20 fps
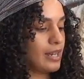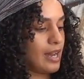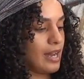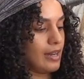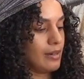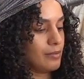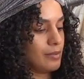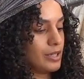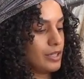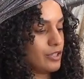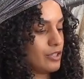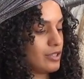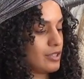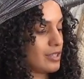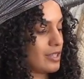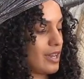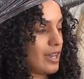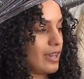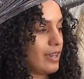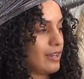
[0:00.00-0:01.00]
and we
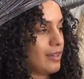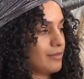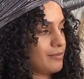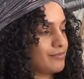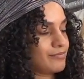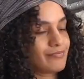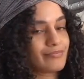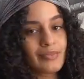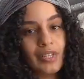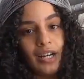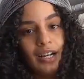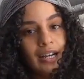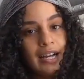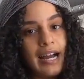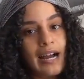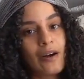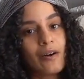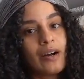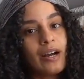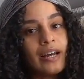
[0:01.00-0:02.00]
just like hung
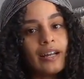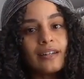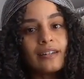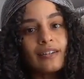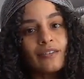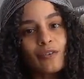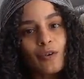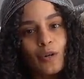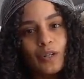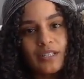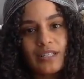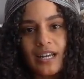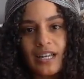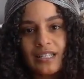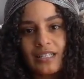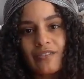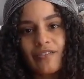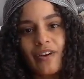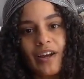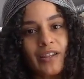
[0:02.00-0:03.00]
out, and of course I
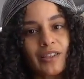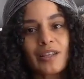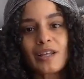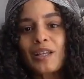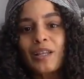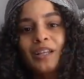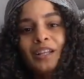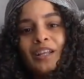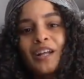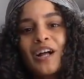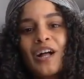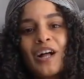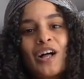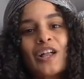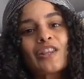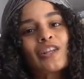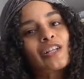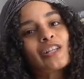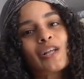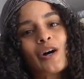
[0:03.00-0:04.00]
had to find the,
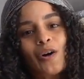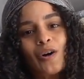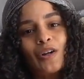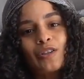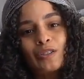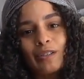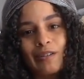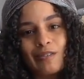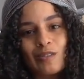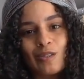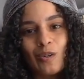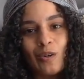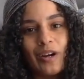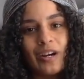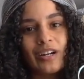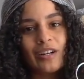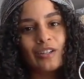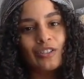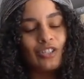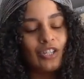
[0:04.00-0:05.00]
the local thrift store
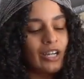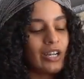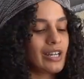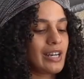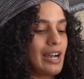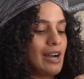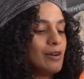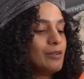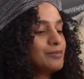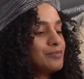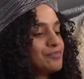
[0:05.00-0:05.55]
and go check it out.